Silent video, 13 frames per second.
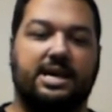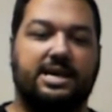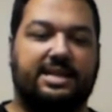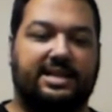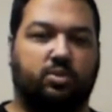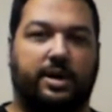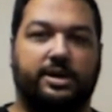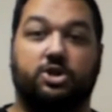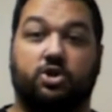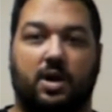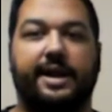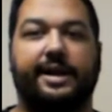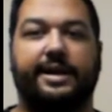That's why
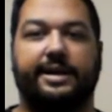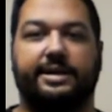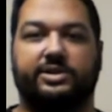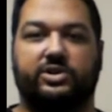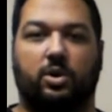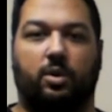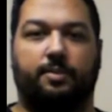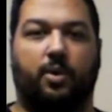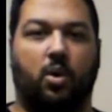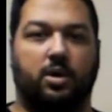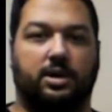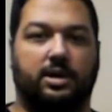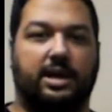training is so
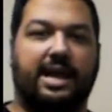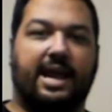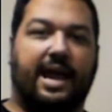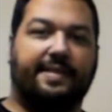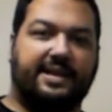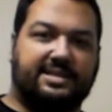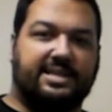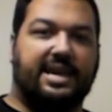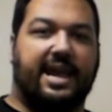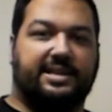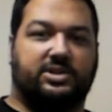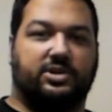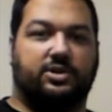important. And that's the
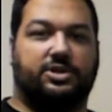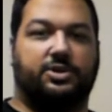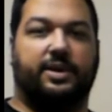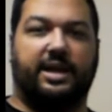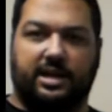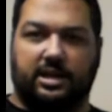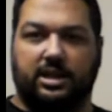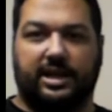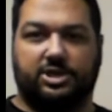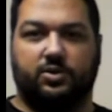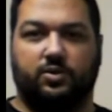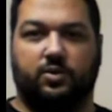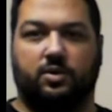answer to an
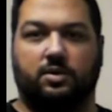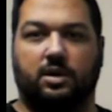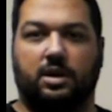intellectual